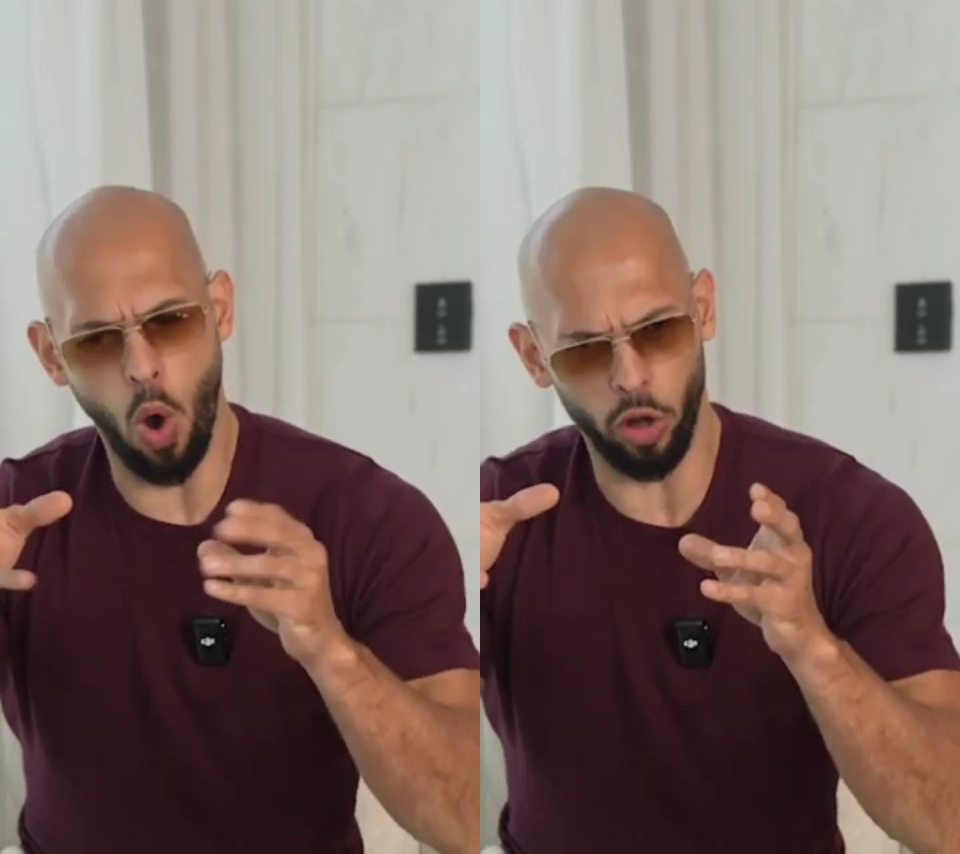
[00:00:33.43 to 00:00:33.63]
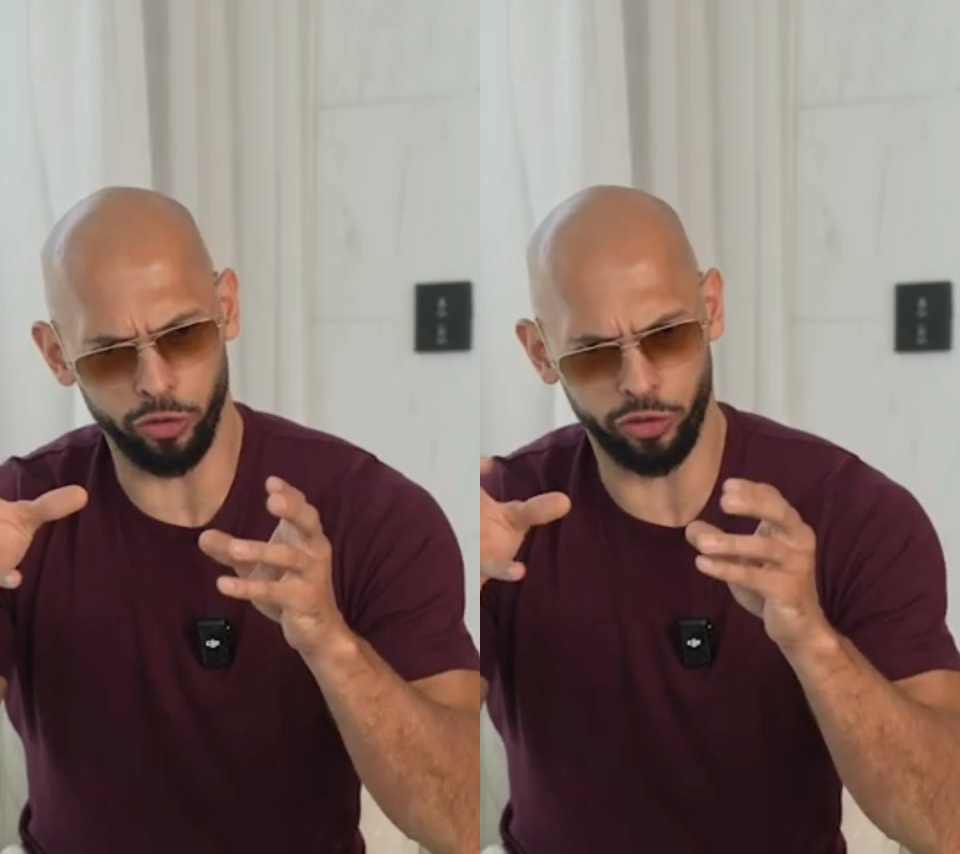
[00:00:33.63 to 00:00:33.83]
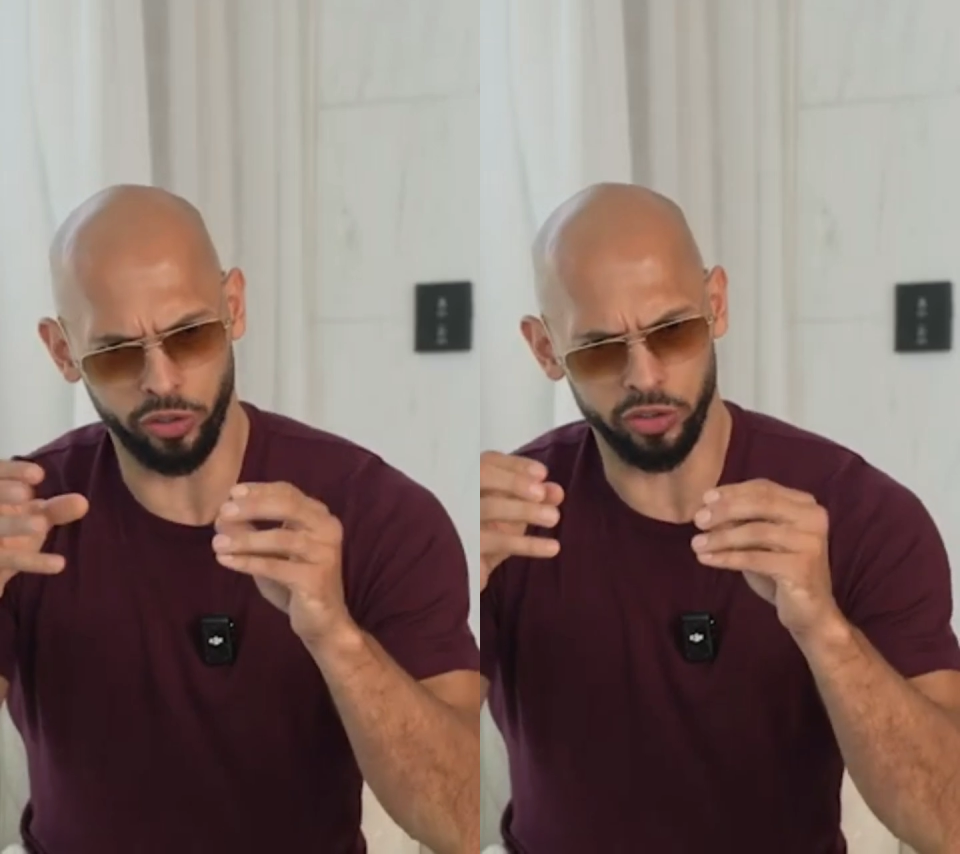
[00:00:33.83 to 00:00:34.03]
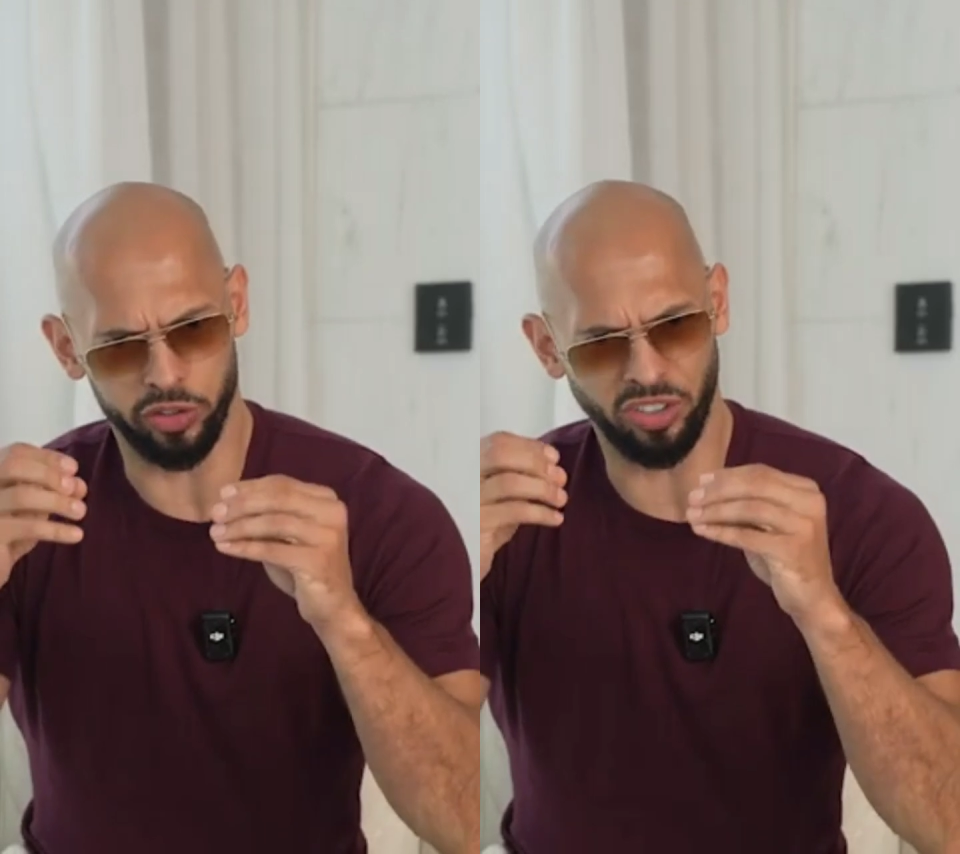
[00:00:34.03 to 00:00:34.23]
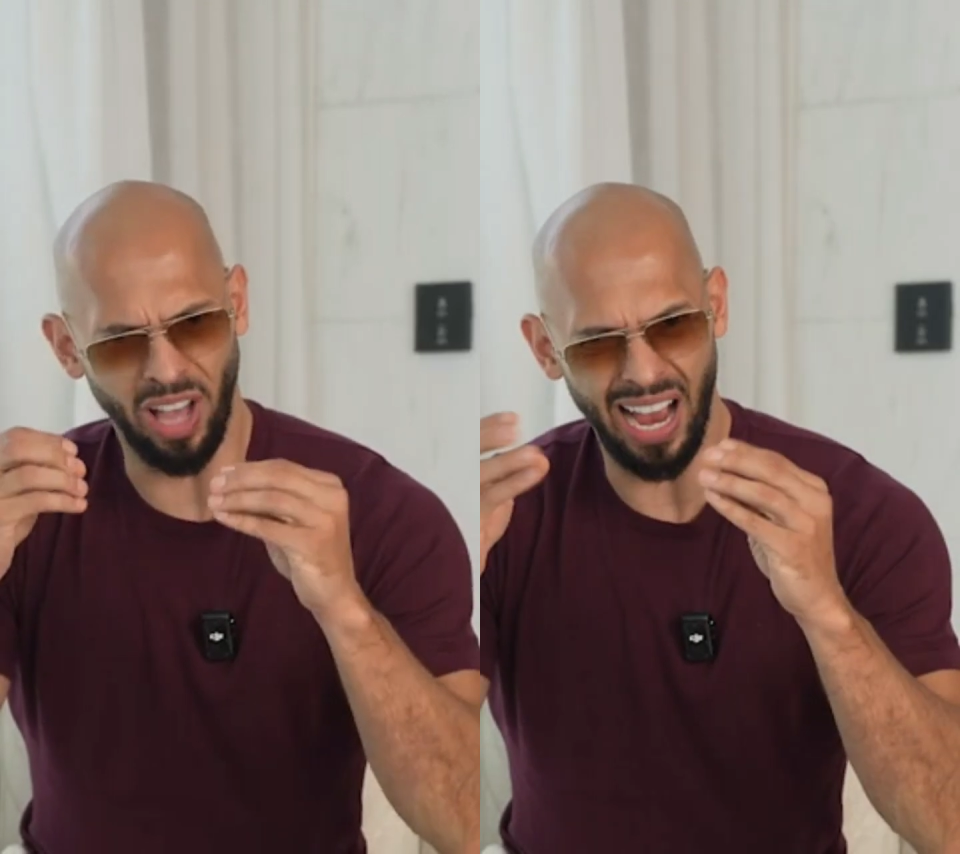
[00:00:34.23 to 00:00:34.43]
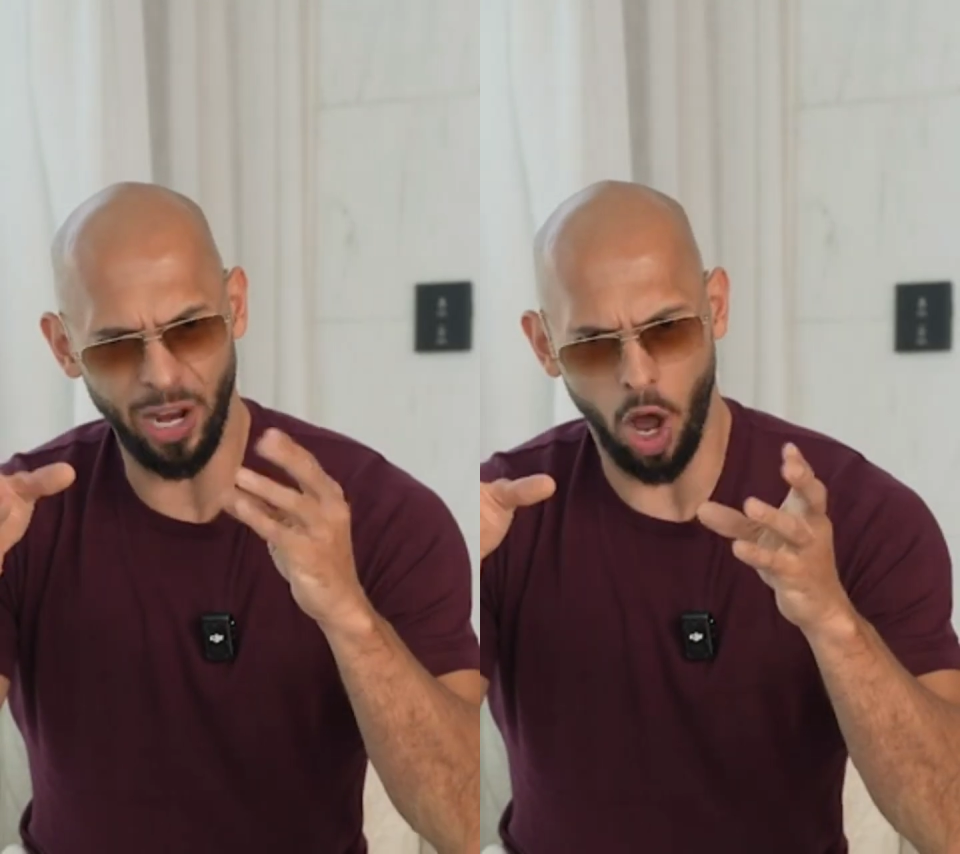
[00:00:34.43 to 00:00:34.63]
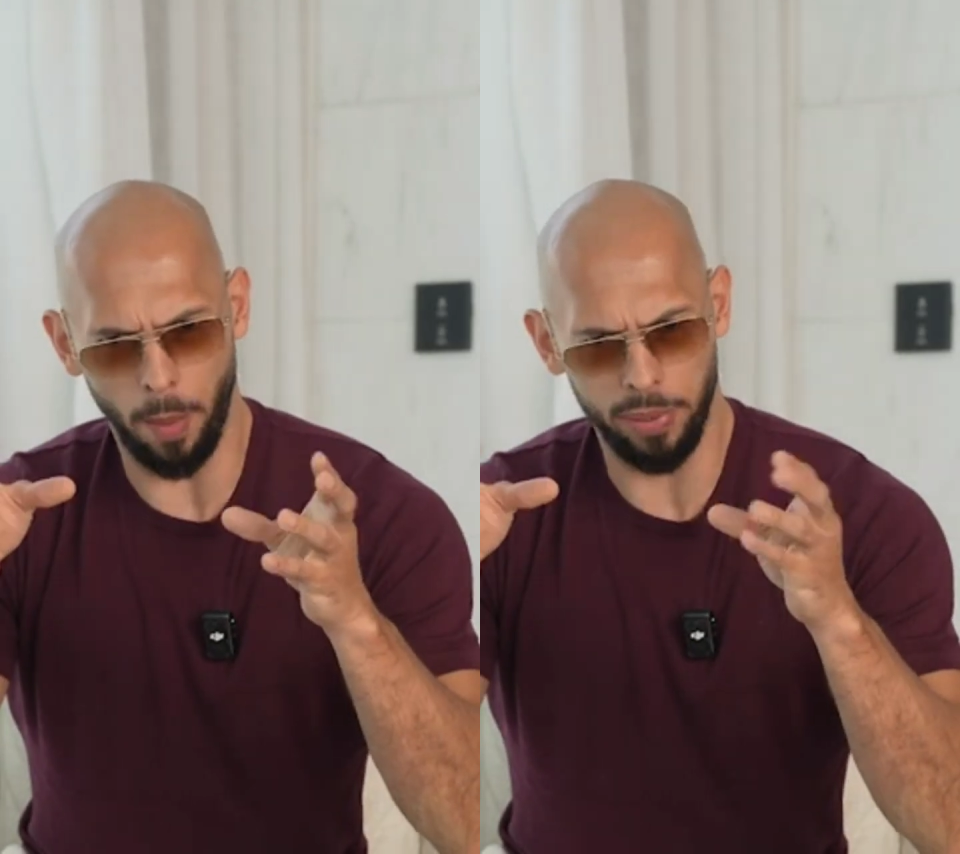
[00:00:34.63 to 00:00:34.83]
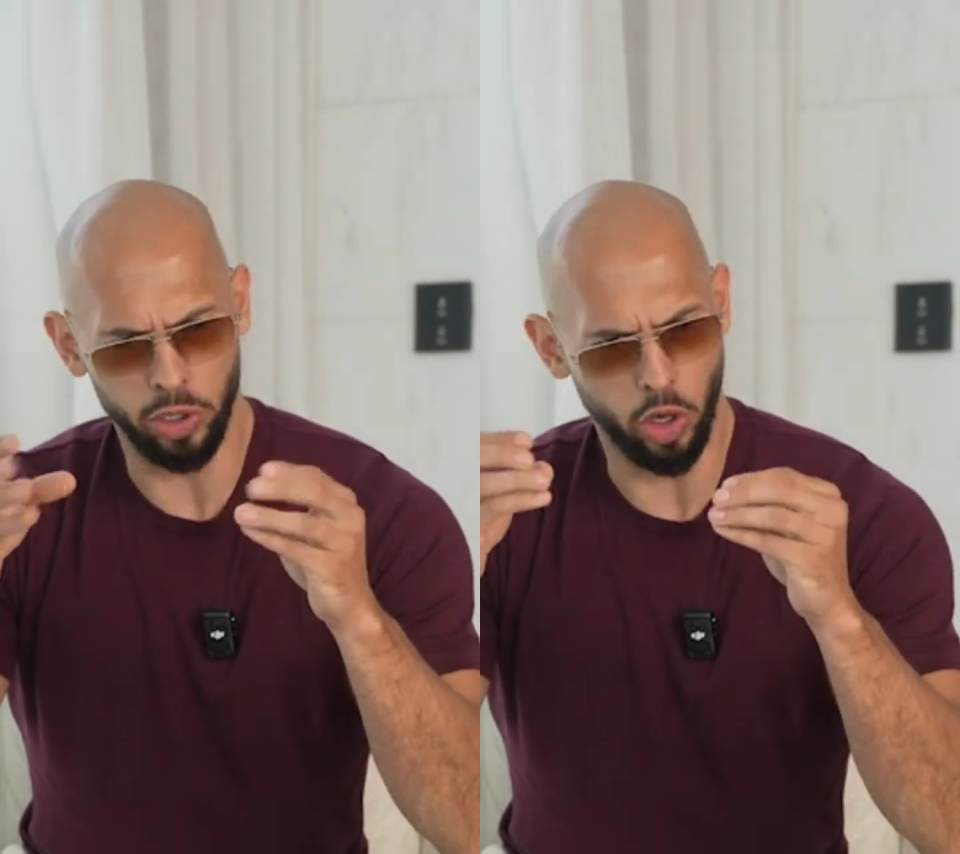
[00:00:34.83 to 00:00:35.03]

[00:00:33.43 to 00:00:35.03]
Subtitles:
watch PSYOP